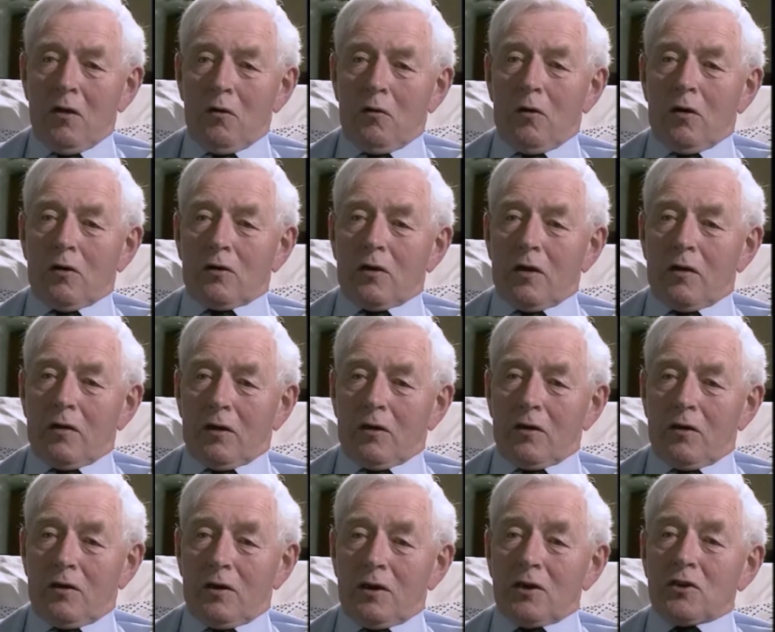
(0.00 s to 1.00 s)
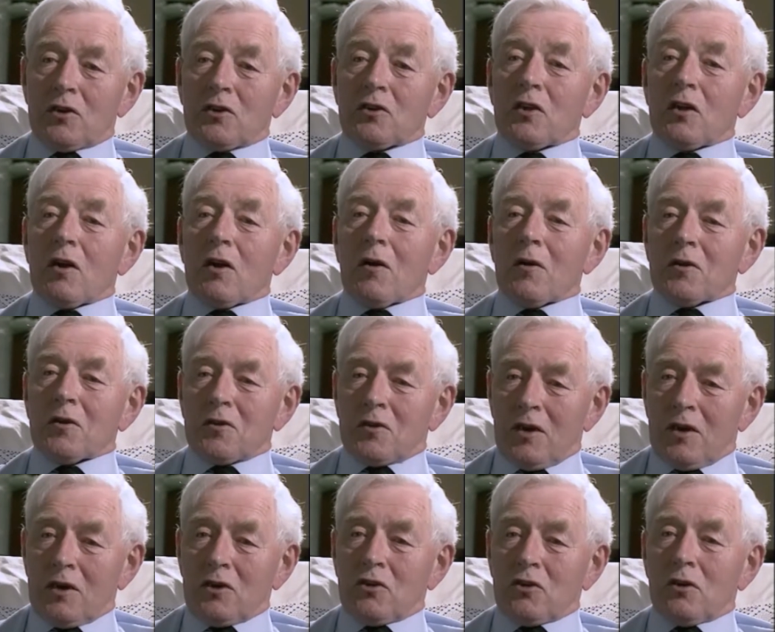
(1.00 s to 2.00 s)
What are the conditions that are
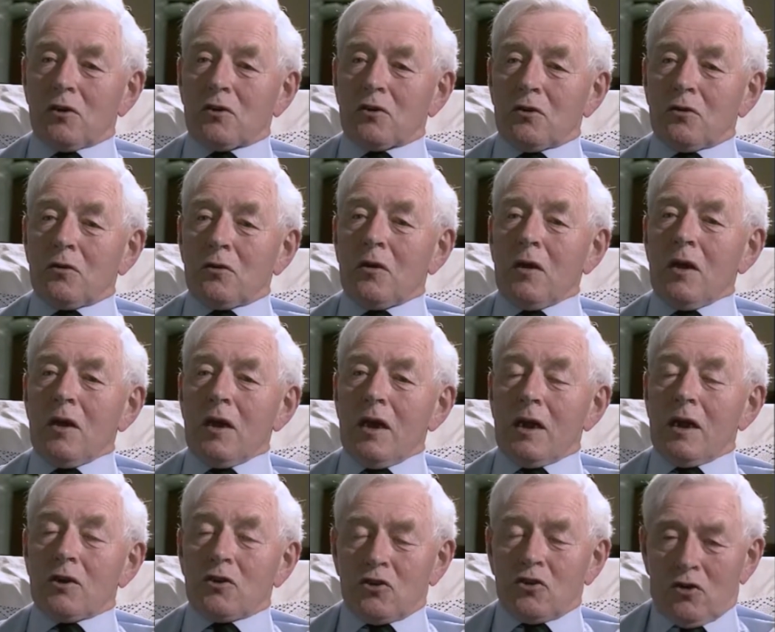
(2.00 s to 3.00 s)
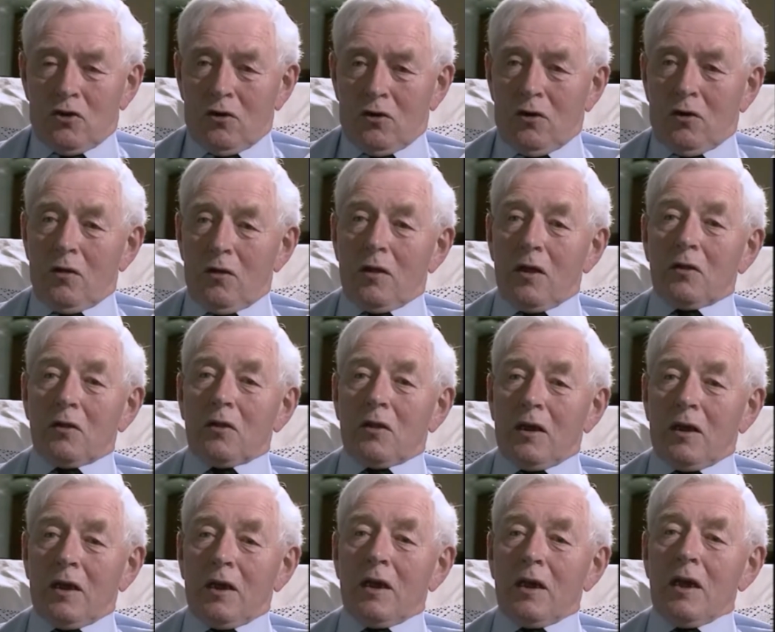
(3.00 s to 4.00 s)
essential to ensure that
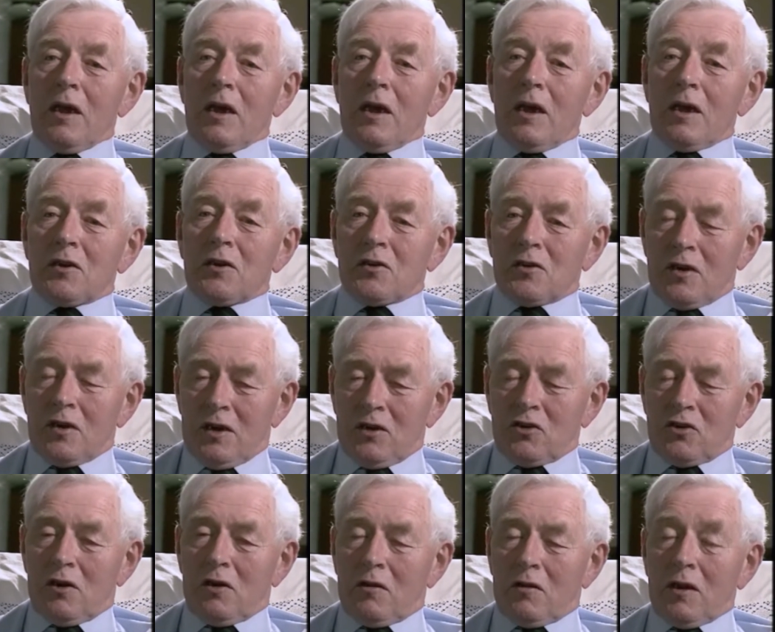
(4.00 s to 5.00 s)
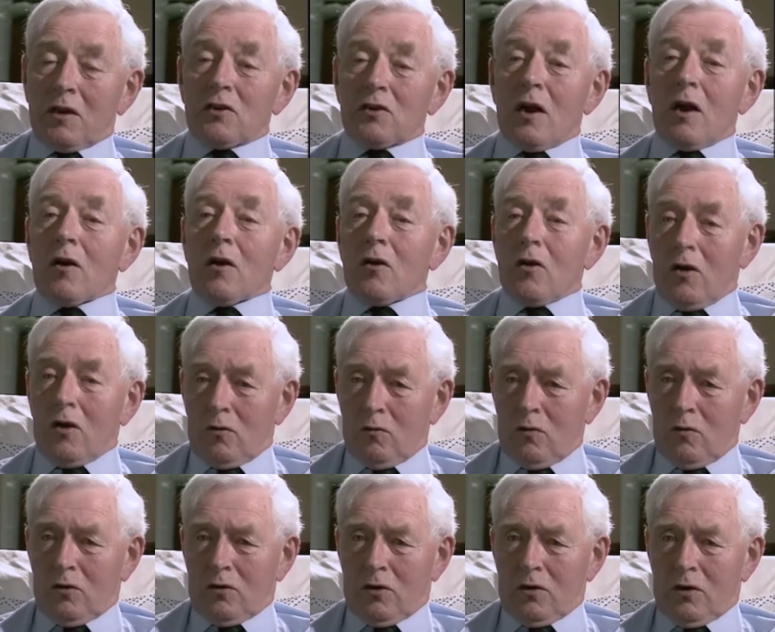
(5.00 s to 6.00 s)
the essential things are not
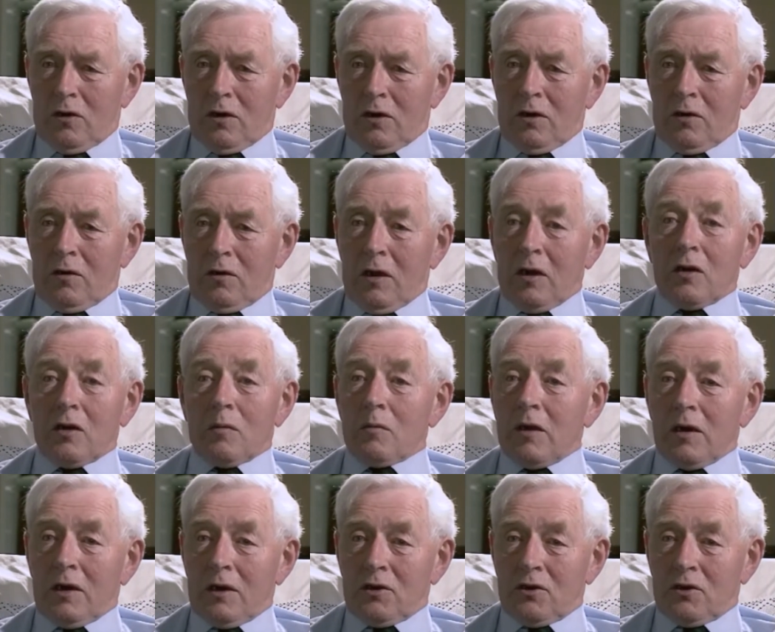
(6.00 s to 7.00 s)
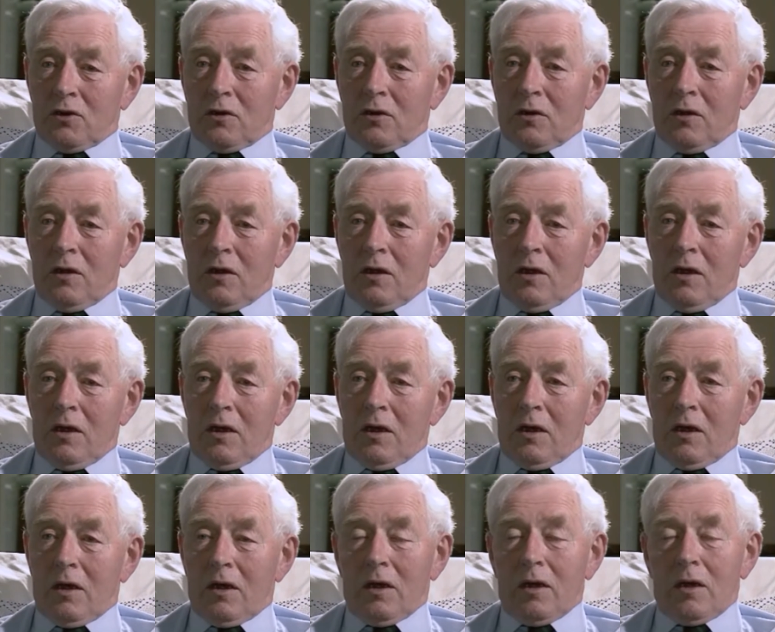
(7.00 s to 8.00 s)
watered down and diminished?
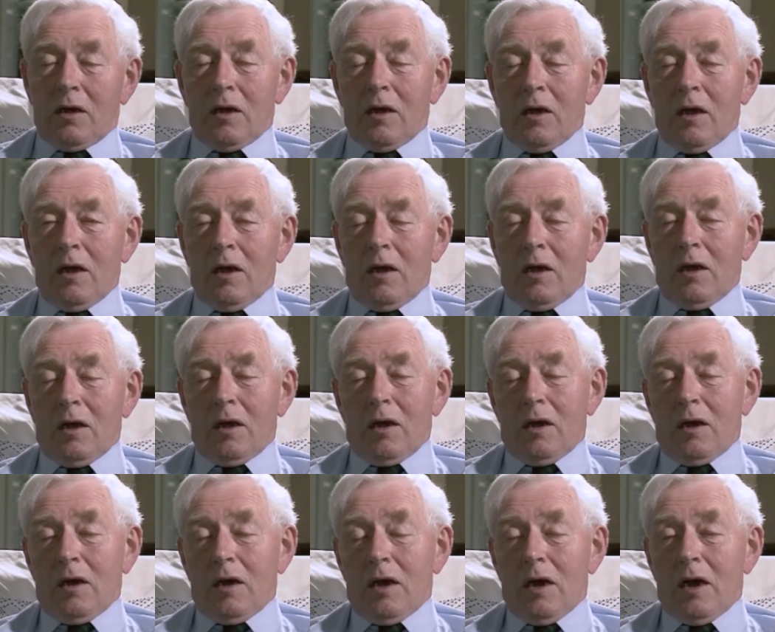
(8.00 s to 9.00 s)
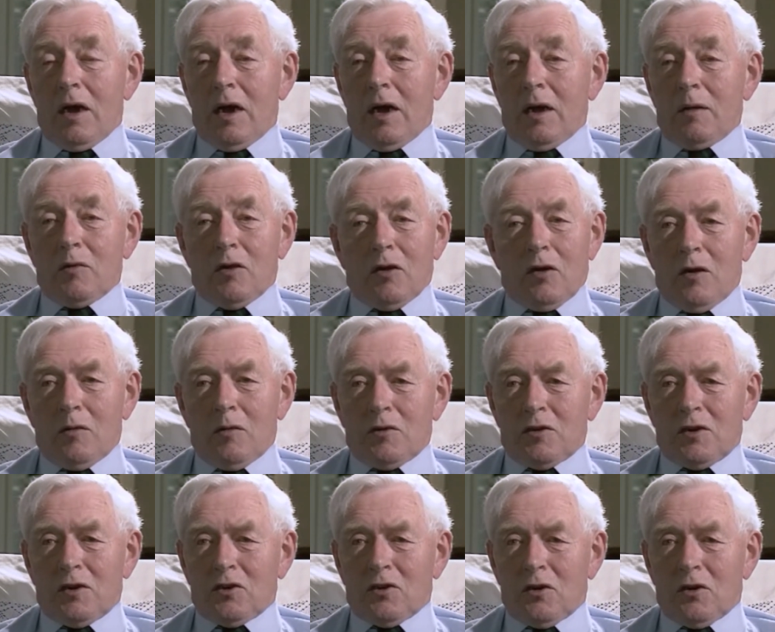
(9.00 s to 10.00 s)
I'm not in a
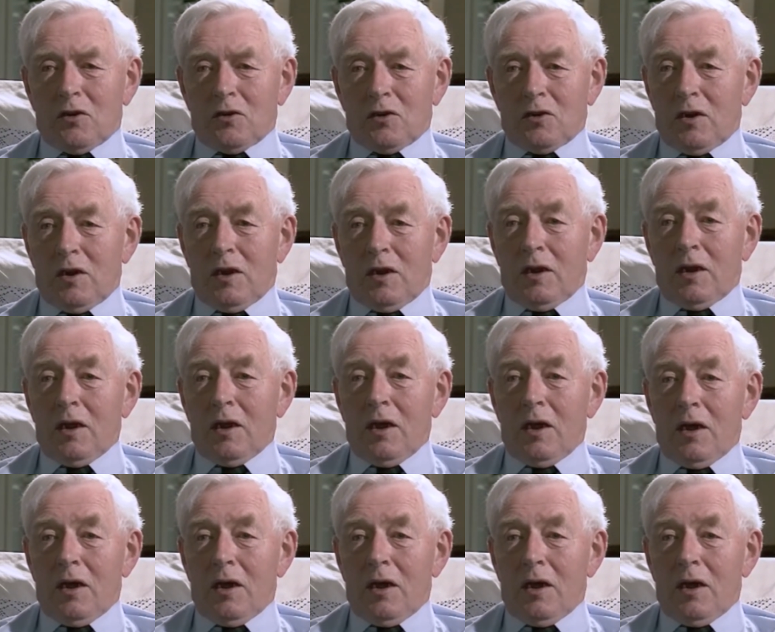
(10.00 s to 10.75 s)
position to say